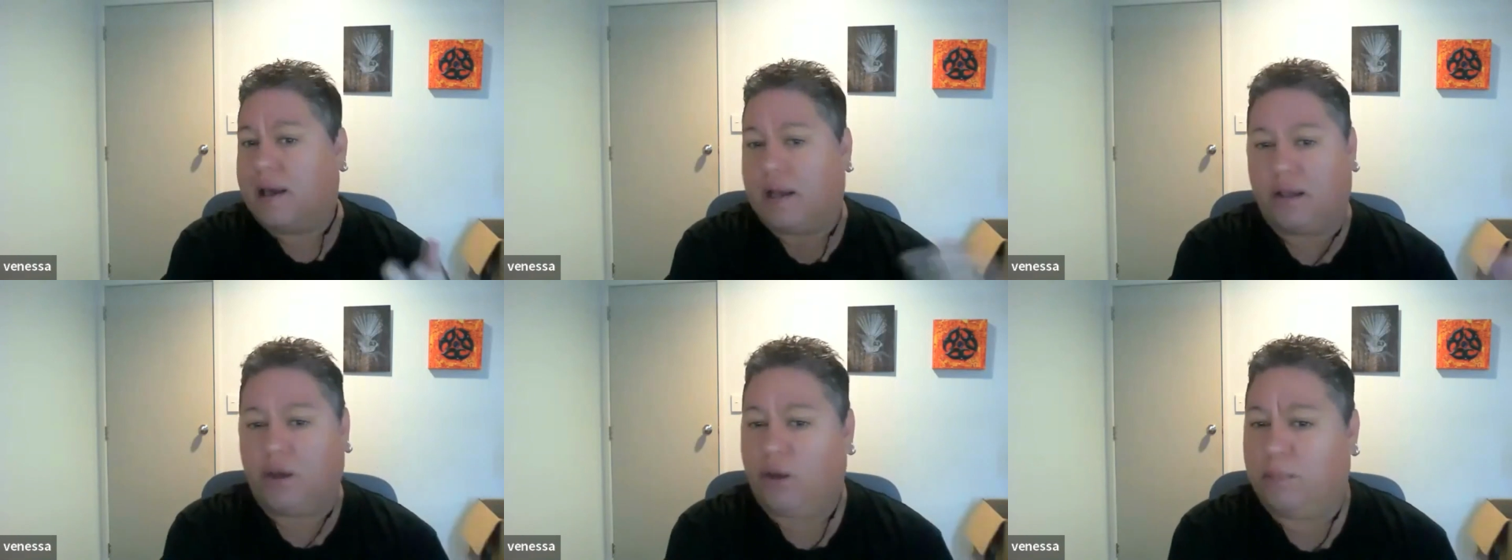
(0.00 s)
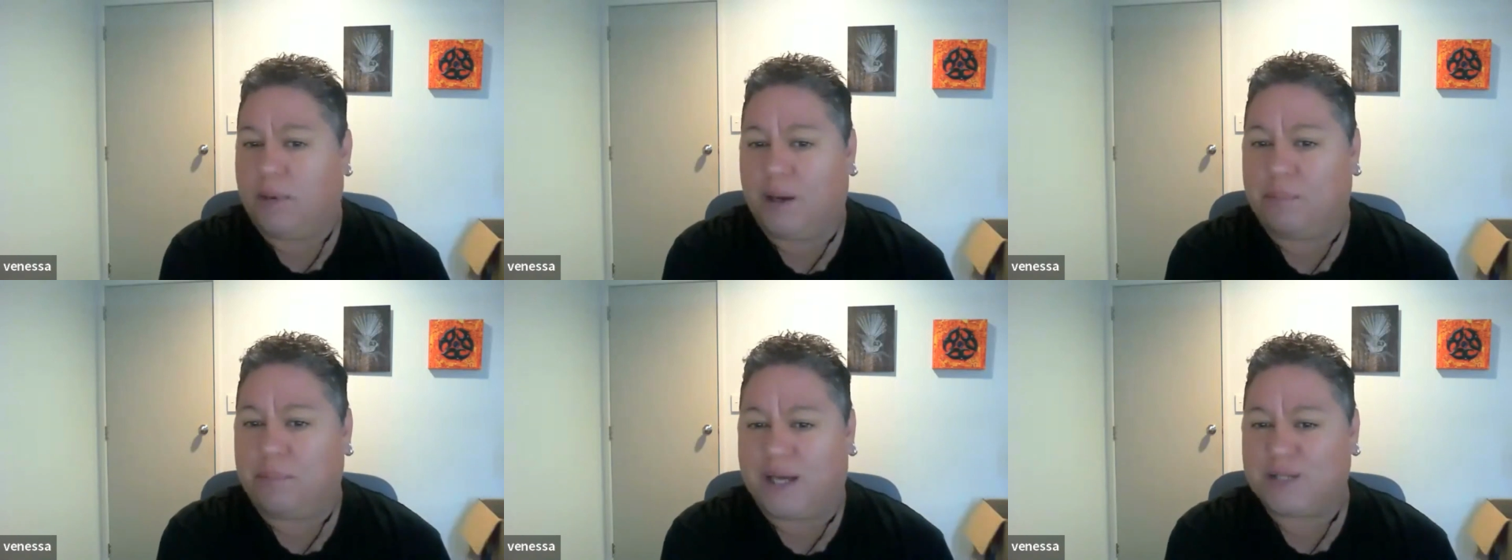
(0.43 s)
And you could be
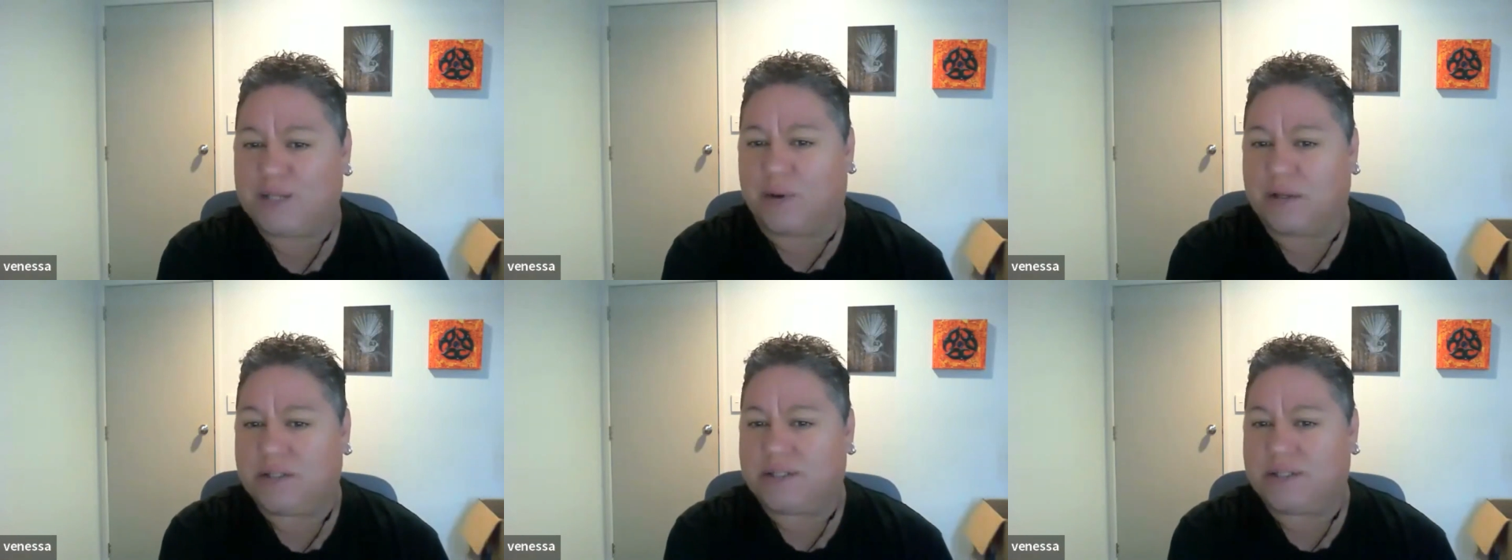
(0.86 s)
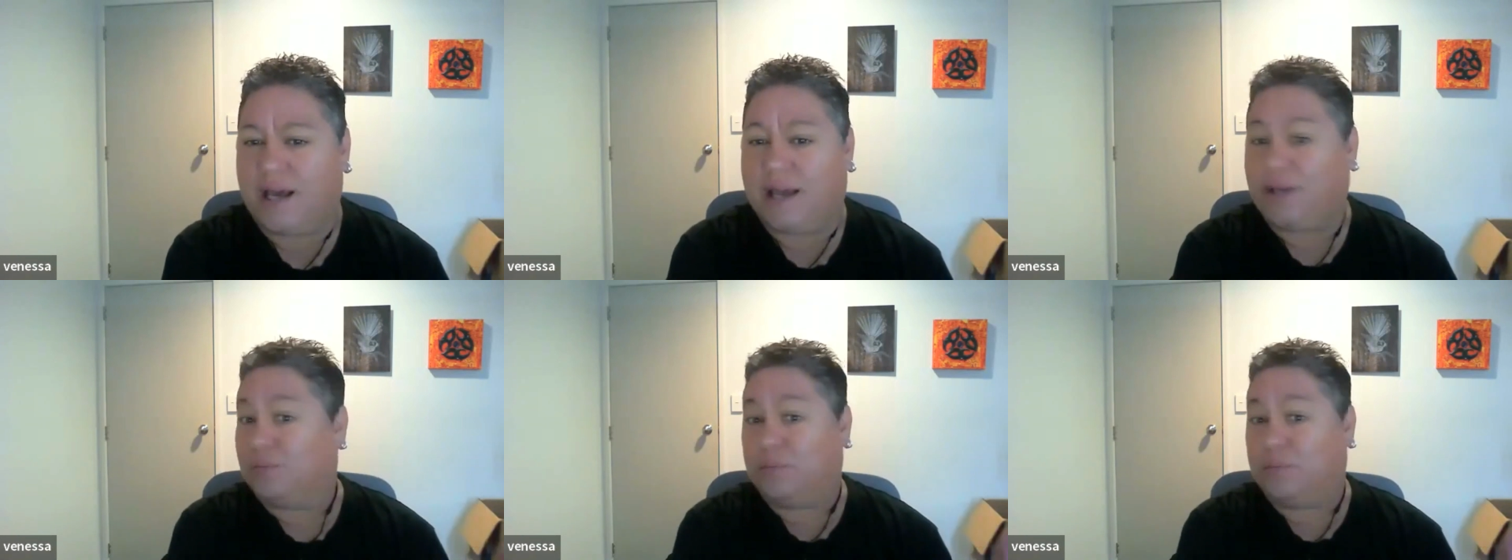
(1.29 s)
on page one today
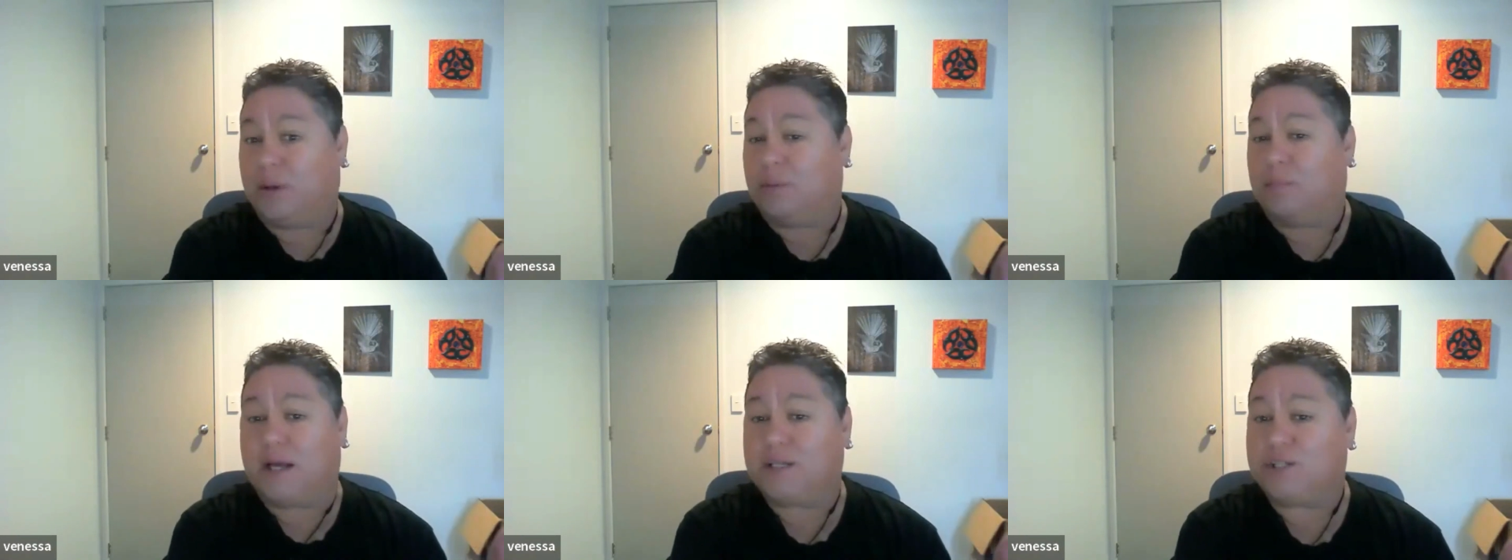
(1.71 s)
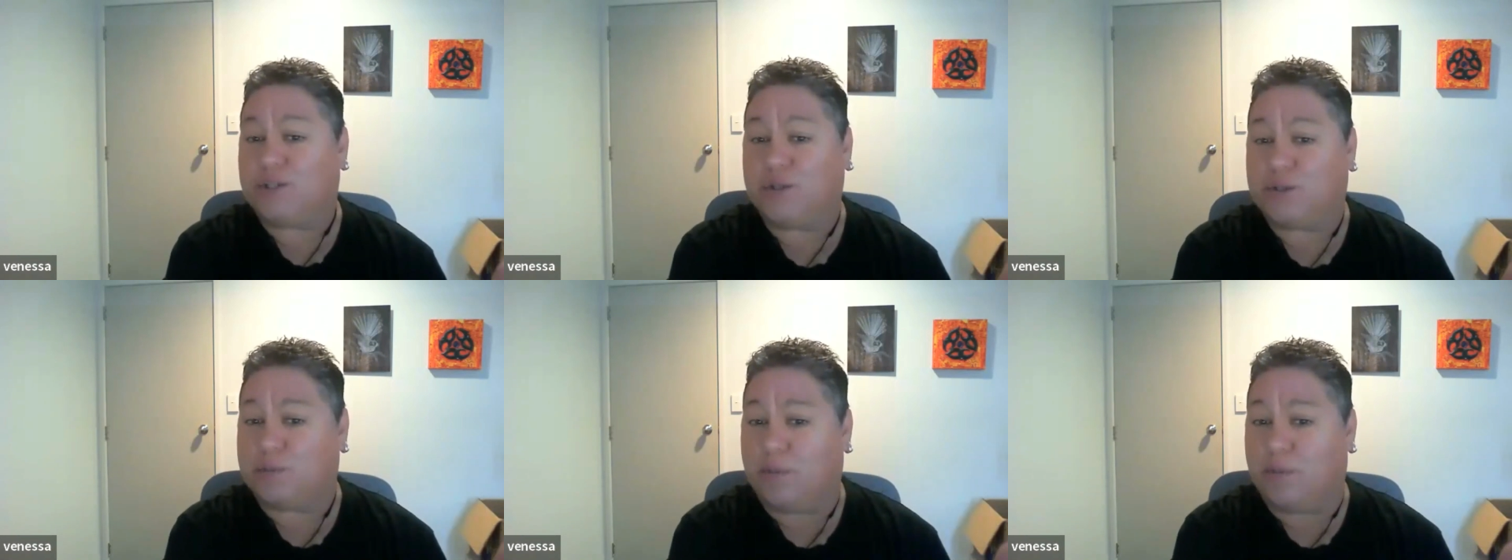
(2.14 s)
and you'll be on page
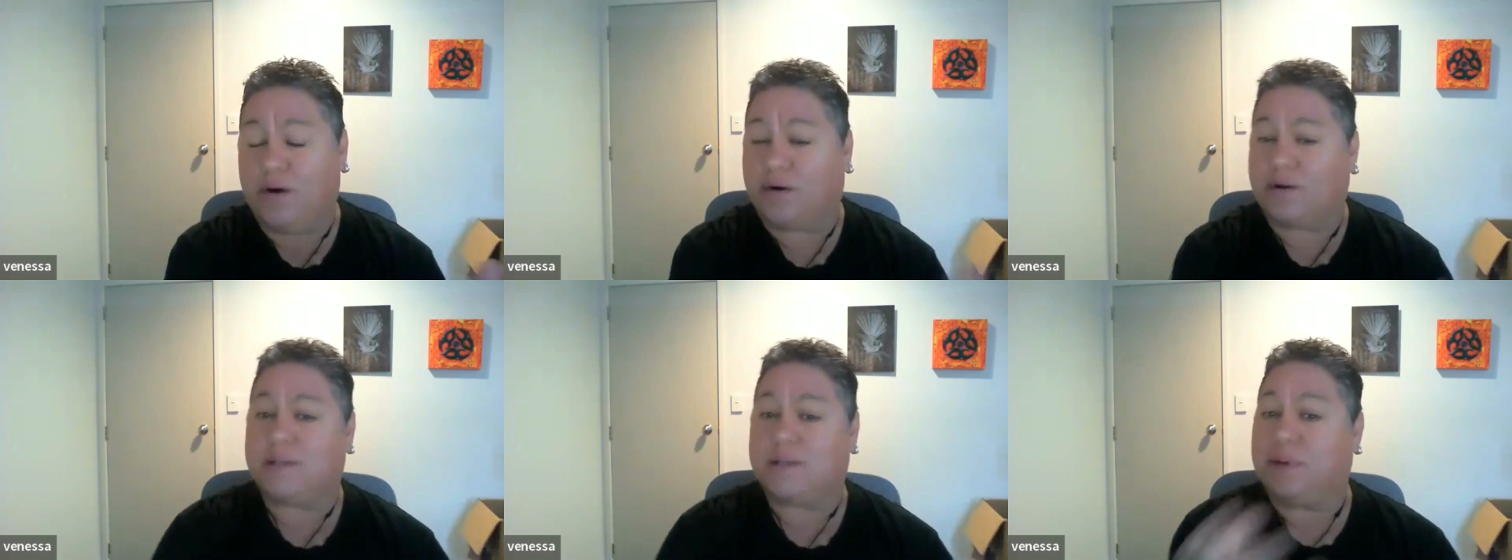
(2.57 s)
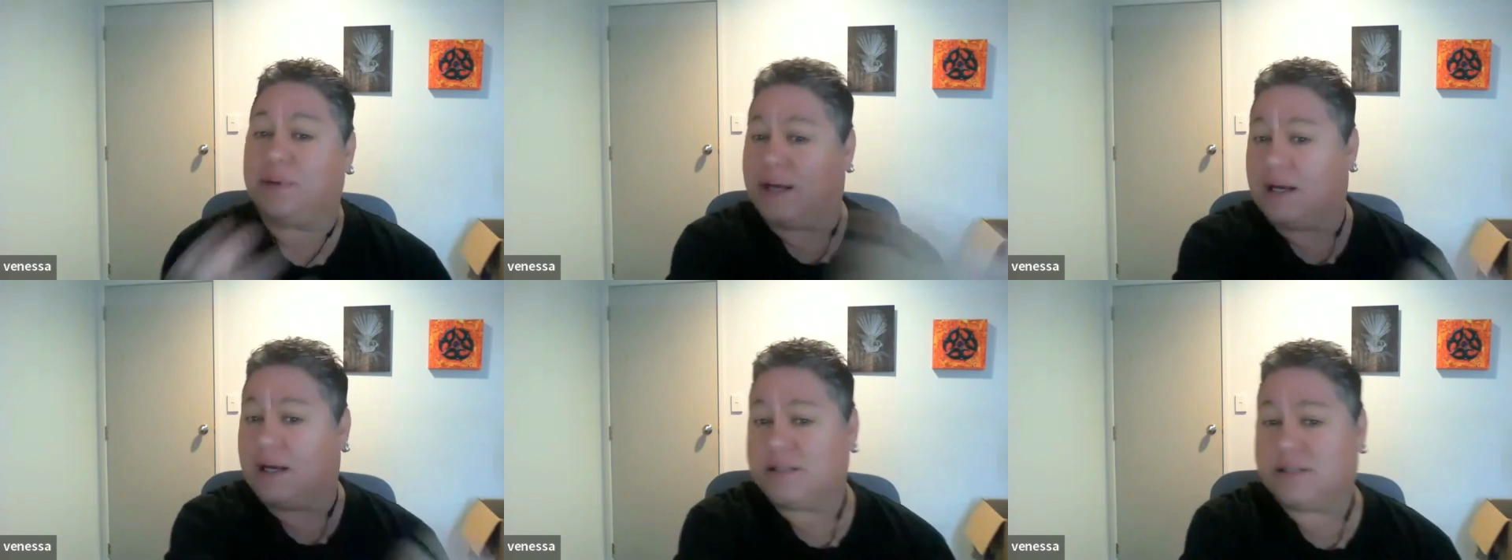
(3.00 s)
two tomorrow because somebody
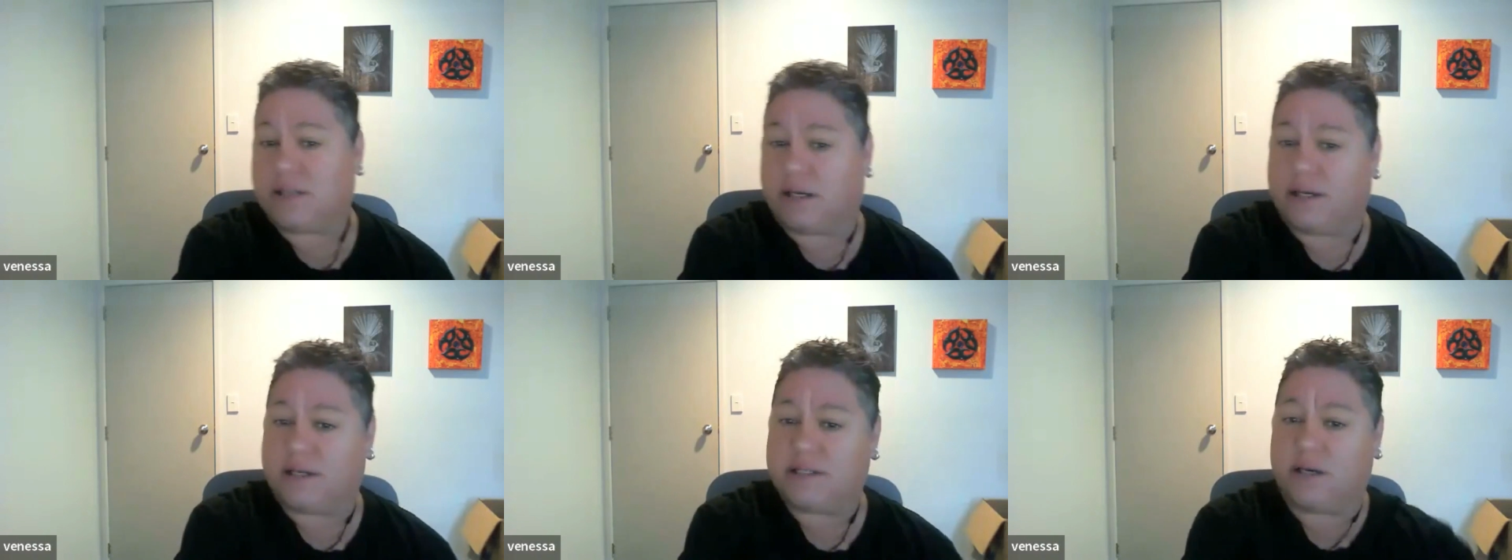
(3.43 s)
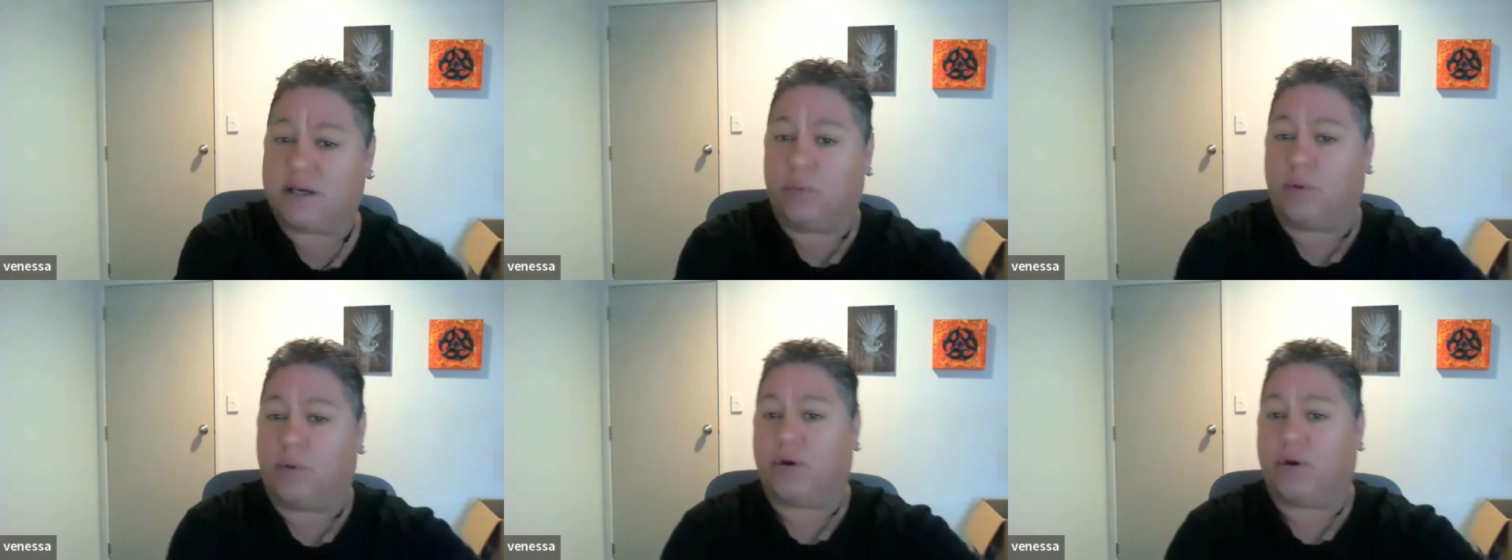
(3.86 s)
else has done
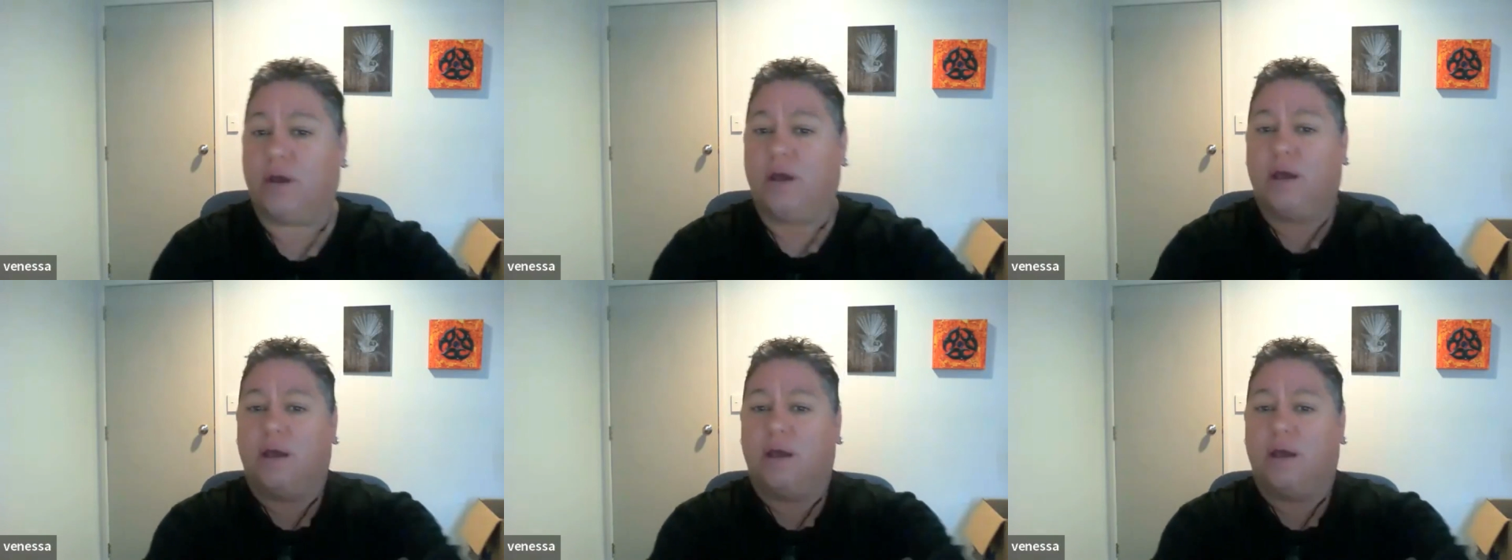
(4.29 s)
SEO work.